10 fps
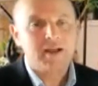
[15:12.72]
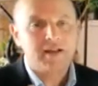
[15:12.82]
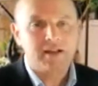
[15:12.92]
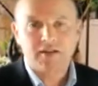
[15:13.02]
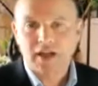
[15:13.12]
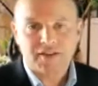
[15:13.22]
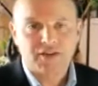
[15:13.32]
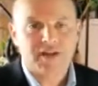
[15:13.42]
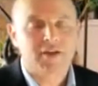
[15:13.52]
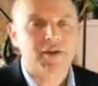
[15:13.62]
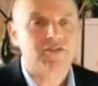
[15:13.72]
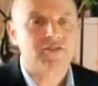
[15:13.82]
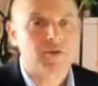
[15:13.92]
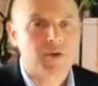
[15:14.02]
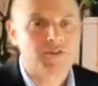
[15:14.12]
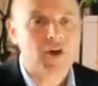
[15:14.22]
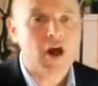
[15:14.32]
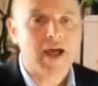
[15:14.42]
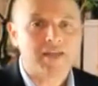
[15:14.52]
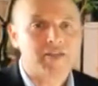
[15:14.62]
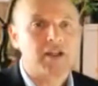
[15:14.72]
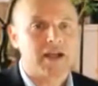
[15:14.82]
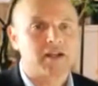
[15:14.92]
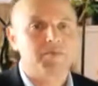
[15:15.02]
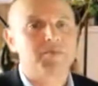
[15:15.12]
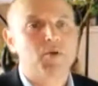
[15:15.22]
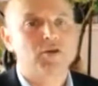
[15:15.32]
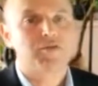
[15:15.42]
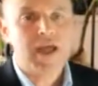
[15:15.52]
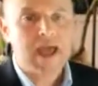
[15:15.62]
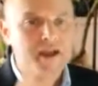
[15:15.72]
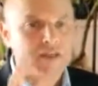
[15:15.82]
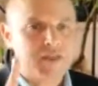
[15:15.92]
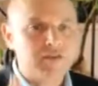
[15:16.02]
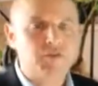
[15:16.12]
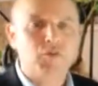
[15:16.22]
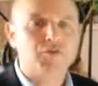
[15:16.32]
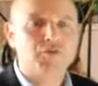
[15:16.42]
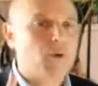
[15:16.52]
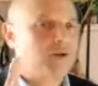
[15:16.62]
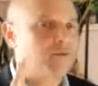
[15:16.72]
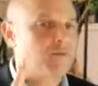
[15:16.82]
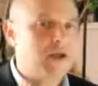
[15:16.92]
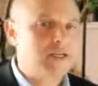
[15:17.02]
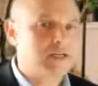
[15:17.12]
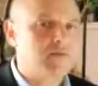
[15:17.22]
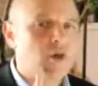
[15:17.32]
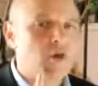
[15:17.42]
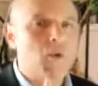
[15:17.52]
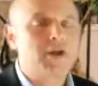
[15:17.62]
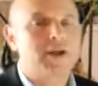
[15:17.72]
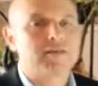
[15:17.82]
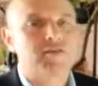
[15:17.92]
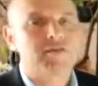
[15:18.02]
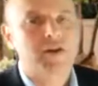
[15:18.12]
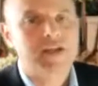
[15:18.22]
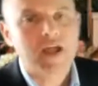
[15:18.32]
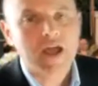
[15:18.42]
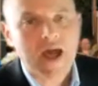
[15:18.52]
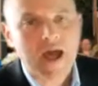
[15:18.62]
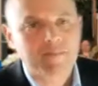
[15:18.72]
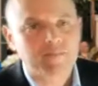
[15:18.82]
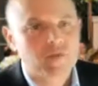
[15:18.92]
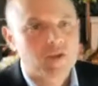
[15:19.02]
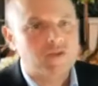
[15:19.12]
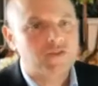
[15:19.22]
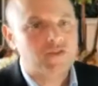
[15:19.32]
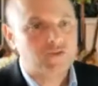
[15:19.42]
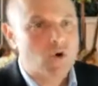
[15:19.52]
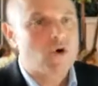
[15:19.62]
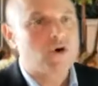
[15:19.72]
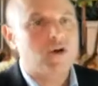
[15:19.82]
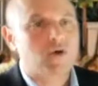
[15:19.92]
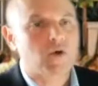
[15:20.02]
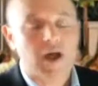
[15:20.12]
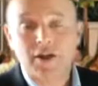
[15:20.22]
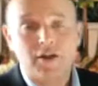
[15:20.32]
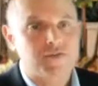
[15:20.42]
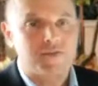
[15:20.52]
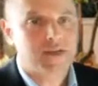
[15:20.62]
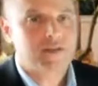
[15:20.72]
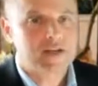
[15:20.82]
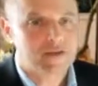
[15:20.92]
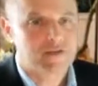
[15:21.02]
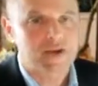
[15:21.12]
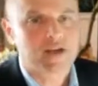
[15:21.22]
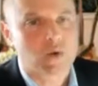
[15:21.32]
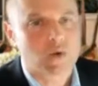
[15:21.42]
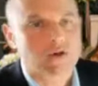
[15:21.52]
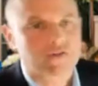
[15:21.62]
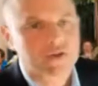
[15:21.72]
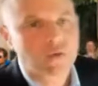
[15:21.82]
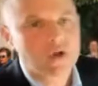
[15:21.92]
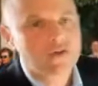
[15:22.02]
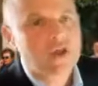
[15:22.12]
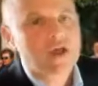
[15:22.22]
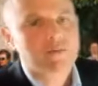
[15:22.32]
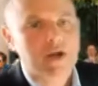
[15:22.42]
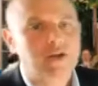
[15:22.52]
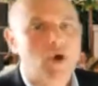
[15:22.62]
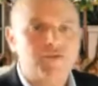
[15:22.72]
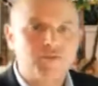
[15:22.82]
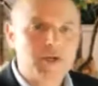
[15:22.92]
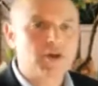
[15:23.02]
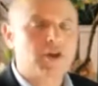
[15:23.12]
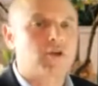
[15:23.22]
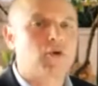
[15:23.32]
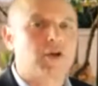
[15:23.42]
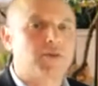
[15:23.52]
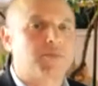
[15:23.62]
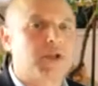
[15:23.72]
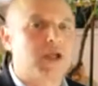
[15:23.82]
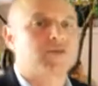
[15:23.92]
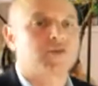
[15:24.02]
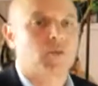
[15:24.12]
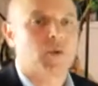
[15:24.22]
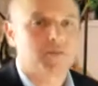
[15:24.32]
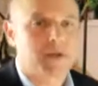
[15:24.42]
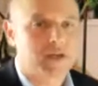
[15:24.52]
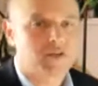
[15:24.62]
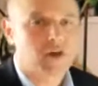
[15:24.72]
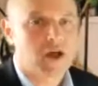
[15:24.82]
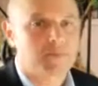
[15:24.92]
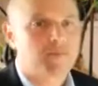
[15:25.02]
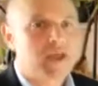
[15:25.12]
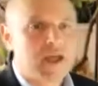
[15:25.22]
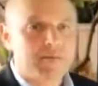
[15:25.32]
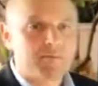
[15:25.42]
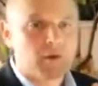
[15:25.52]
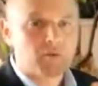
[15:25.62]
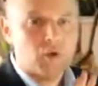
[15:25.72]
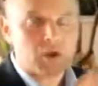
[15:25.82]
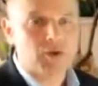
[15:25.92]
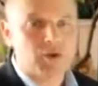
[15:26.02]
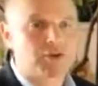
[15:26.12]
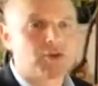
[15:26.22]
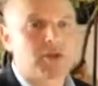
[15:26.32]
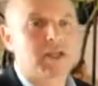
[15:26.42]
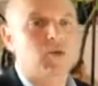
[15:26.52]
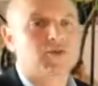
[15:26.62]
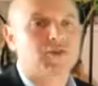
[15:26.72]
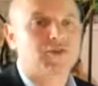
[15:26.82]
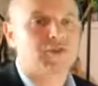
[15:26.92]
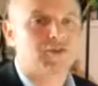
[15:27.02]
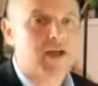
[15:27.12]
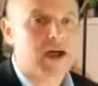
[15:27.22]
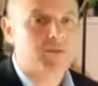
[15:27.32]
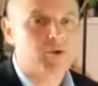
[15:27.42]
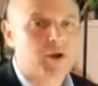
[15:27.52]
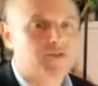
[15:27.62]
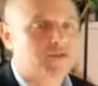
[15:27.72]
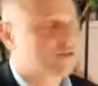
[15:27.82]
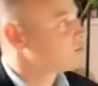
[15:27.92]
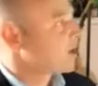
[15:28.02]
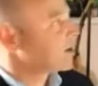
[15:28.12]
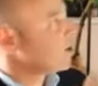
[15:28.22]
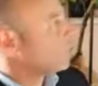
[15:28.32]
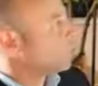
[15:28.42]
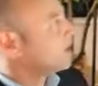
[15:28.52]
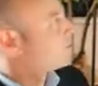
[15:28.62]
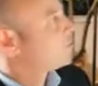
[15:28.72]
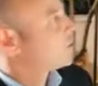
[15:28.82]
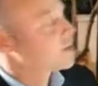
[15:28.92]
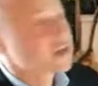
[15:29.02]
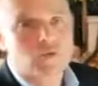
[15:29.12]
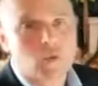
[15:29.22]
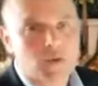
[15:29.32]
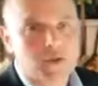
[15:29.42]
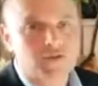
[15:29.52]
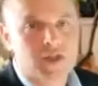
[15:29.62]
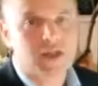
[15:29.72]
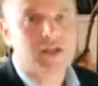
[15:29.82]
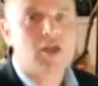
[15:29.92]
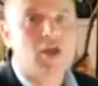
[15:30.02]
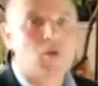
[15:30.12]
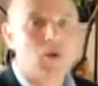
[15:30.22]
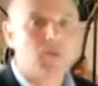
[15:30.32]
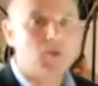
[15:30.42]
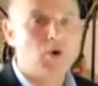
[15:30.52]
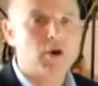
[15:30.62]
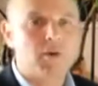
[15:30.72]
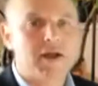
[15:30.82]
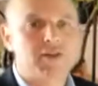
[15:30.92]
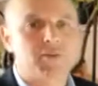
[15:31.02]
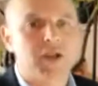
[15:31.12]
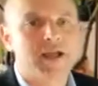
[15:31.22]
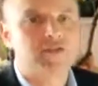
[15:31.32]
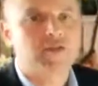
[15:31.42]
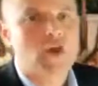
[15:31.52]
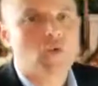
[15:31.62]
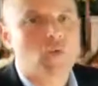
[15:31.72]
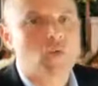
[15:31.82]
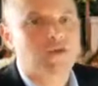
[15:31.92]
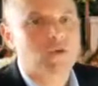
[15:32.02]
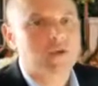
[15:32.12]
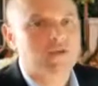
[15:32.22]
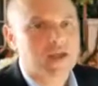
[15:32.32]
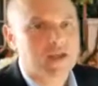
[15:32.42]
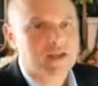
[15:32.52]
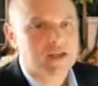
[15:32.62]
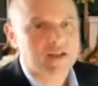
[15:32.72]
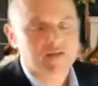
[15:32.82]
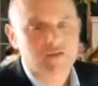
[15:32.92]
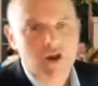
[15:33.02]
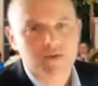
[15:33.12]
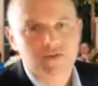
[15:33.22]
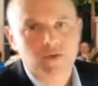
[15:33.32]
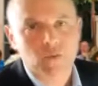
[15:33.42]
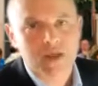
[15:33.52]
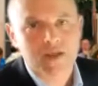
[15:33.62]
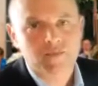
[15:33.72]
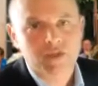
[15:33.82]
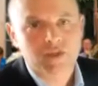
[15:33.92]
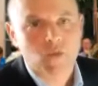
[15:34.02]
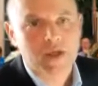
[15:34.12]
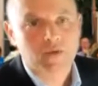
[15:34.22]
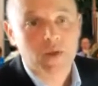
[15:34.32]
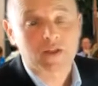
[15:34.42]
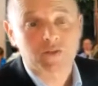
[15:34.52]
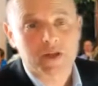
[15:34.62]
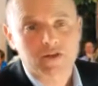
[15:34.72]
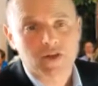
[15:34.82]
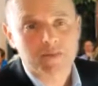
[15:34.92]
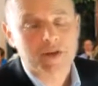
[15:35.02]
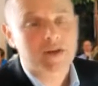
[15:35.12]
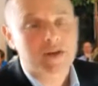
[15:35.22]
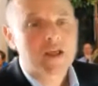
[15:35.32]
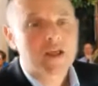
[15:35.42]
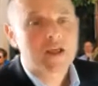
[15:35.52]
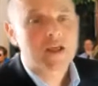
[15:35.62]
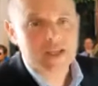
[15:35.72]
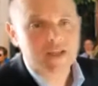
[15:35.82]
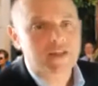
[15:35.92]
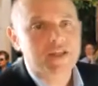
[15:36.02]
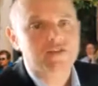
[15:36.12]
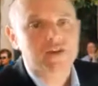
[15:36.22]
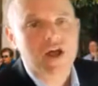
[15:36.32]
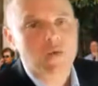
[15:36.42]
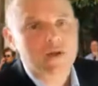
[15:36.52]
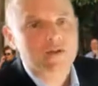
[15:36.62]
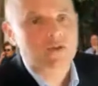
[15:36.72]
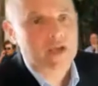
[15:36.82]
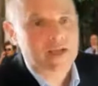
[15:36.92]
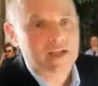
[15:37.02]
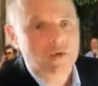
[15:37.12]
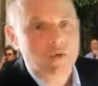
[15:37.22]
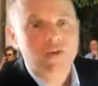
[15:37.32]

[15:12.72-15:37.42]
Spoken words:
light's glaring in somebody's eye and the light can be moved. And I think that for whatever reason, we don't have a very strong, I don't know if it's any different anywhere else in the world, but I know often we don't look at the places that we're spending time. And what I wanted to do here was just to start a process to say, well, let's look at this. What are we seeing when we walk around the place? What do we see in the environments that we're spending time in? So here, the things that I always look at here was